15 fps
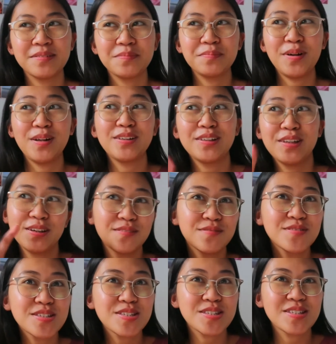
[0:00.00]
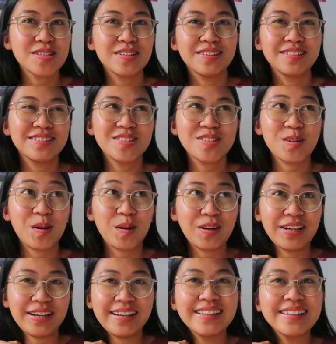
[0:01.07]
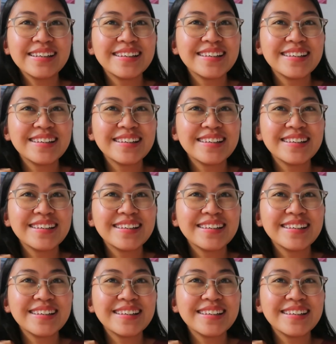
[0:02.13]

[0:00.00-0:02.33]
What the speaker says: Maldives story,